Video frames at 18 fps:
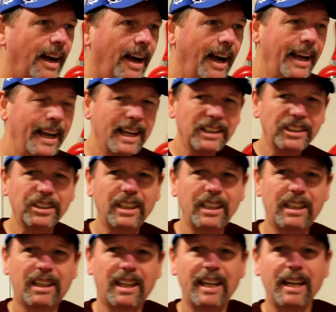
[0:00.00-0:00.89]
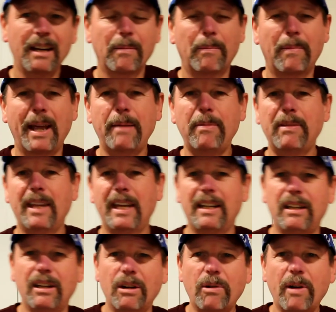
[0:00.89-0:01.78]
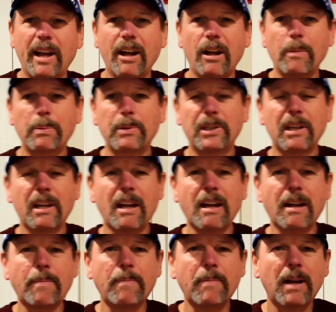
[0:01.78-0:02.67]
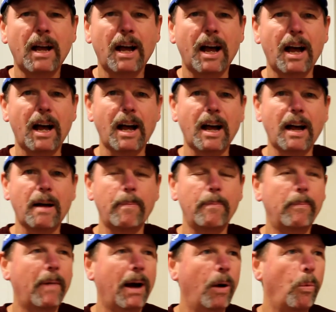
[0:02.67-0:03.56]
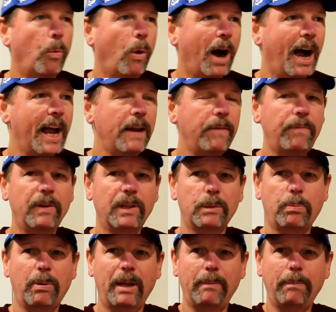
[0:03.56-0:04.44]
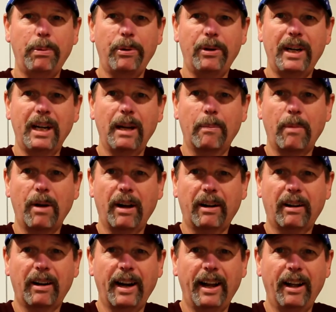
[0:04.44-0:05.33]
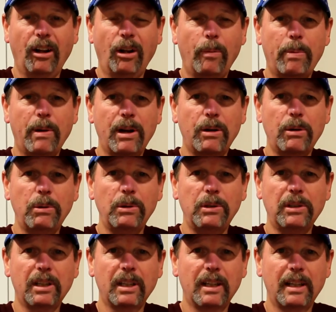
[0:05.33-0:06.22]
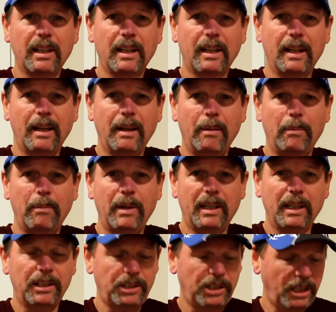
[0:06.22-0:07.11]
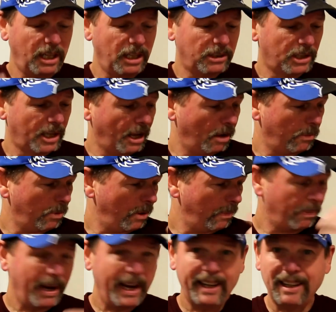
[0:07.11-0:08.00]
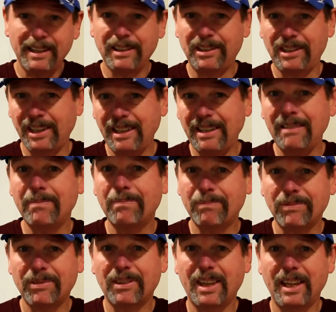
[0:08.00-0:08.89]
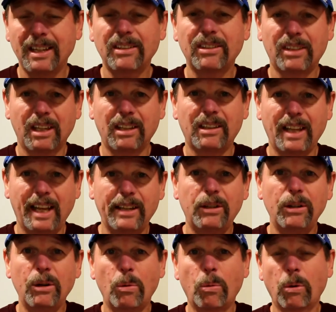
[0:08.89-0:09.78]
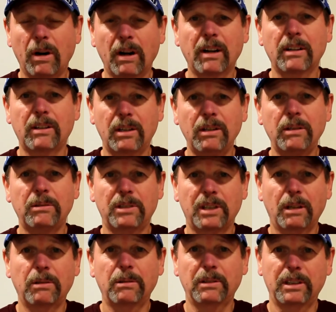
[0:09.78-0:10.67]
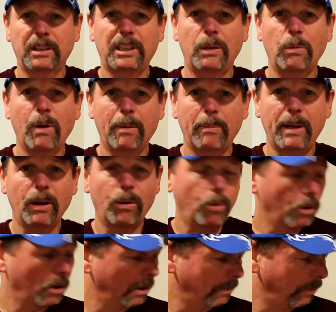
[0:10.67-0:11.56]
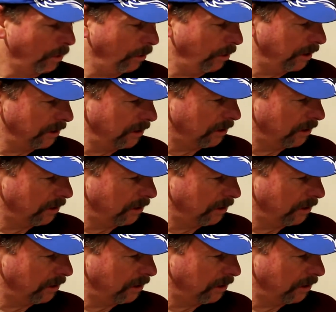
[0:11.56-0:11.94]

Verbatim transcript: I actually think maybe they do help some. Um, my wife has been putting them on her elbows because she gets elbow pain and she thinks that they do work too. So she wanted me to order more.